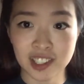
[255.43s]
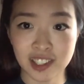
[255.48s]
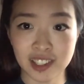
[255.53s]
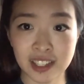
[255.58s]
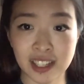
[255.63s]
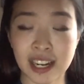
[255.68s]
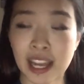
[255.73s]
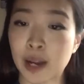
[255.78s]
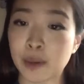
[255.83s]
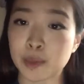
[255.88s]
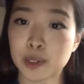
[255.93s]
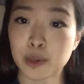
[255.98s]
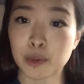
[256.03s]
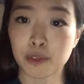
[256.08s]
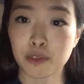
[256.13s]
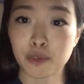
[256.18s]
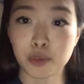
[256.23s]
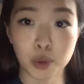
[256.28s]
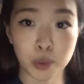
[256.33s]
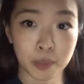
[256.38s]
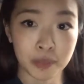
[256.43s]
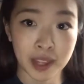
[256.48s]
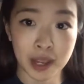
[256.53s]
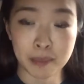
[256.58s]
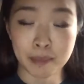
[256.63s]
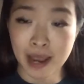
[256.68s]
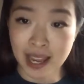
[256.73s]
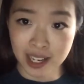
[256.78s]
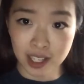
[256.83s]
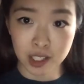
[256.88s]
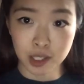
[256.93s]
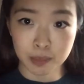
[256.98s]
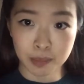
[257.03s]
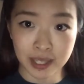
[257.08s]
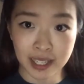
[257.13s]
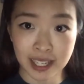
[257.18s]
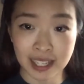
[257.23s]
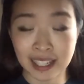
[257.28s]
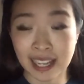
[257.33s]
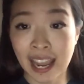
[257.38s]
and help to inform their management
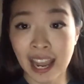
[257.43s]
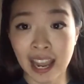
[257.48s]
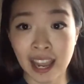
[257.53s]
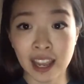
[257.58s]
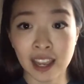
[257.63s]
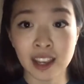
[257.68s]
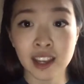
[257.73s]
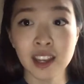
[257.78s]
and care.